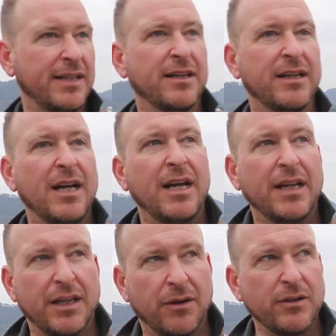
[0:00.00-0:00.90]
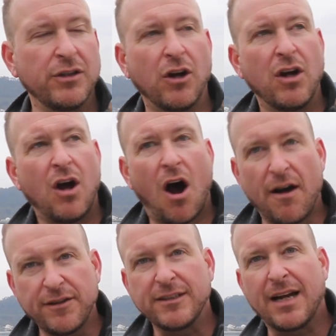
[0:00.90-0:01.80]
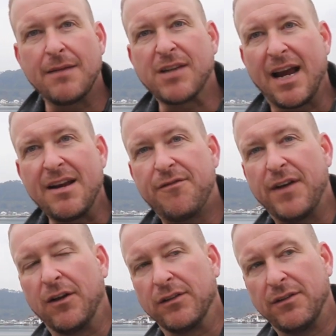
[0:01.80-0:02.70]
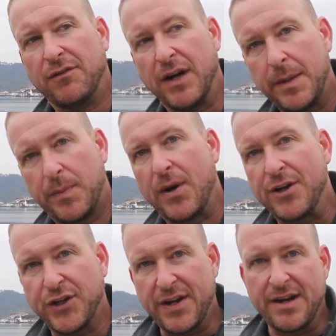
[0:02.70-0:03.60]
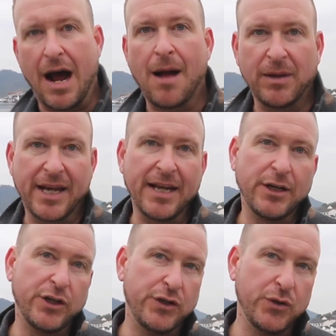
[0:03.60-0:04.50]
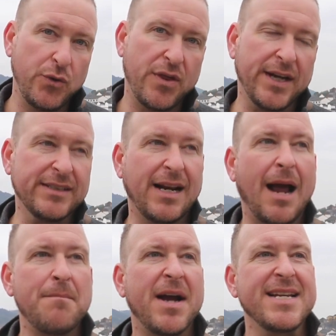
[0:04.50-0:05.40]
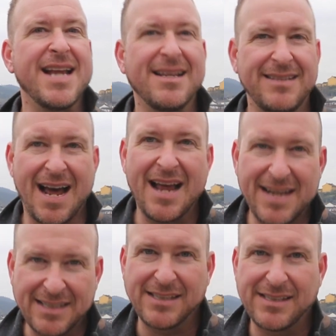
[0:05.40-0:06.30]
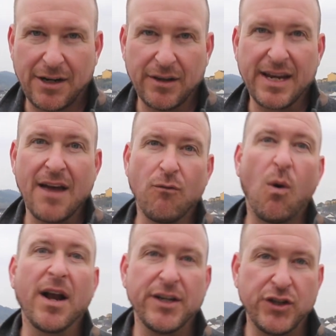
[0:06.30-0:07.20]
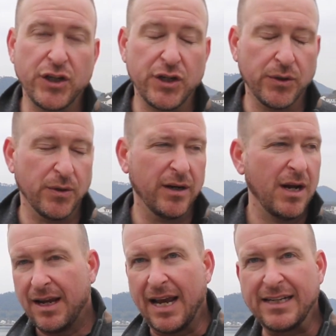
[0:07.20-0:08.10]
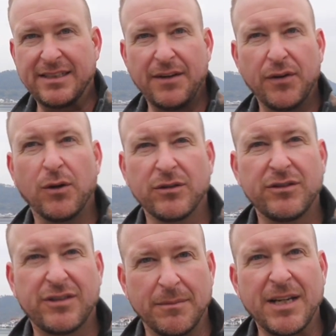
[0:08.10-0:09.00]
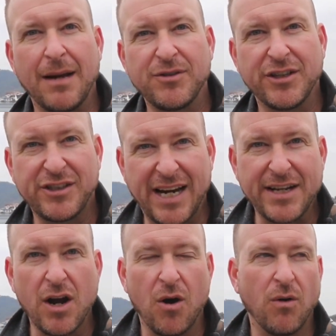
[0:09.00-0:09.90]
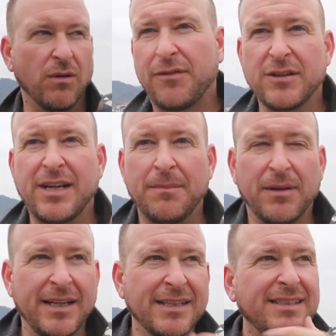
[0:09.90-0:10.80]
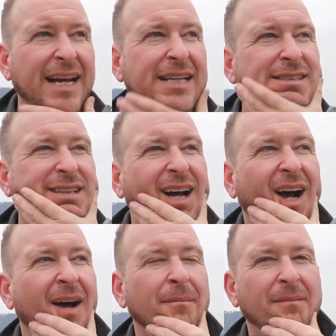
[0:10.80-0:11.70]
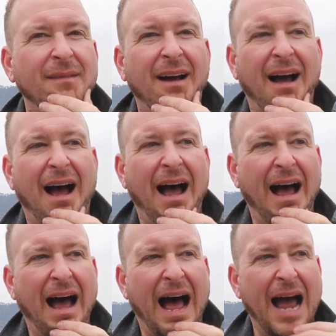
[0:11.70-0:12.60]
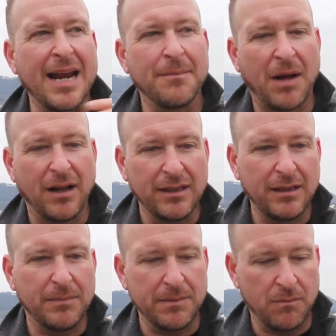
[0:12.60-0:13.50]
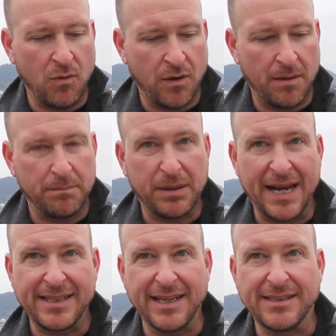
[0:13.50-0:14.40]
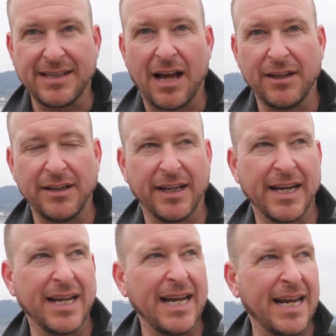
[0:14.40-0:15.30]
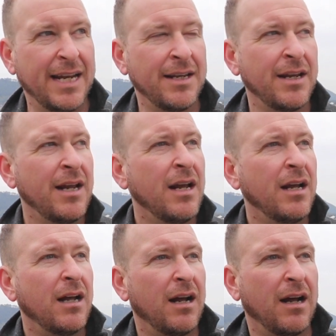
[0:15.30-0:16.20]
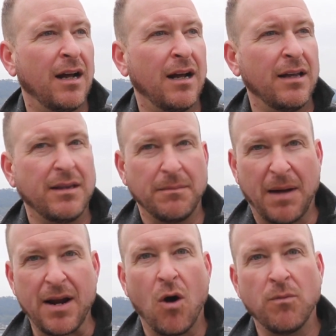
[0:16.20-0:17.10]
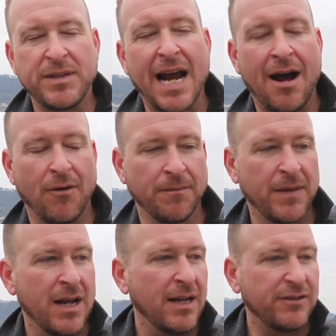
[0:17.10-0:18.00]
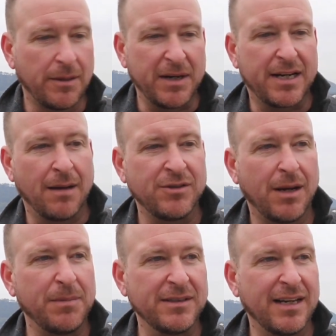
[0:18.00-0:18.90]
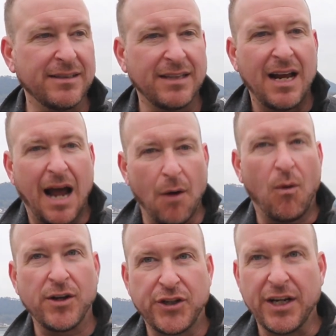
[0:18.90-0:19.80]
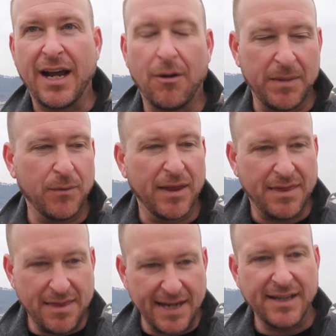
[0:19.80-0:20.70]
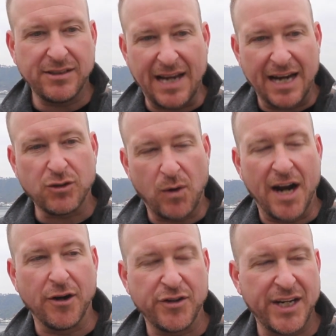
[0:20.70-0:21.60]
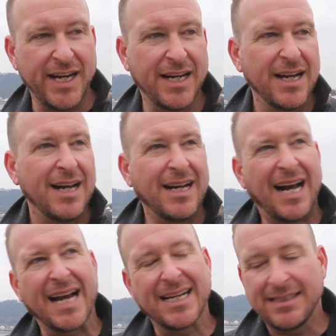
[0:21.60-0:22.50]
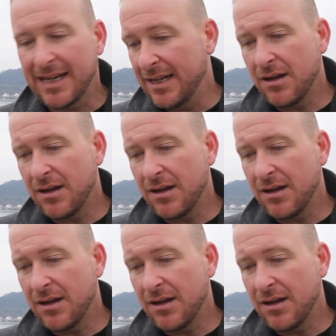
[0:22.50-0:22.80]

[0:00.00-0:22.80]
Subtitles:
need to, you know, oftentimes I have felt very pressured and obligated to do things that I might not necessarily have wanted to do. And it's difficult sometimes to say no. For example, in the States, I am a little bit more planted solidly in my hometown. Somebody comes up and says, I want you to help me with this X, Y, or Z. I can say,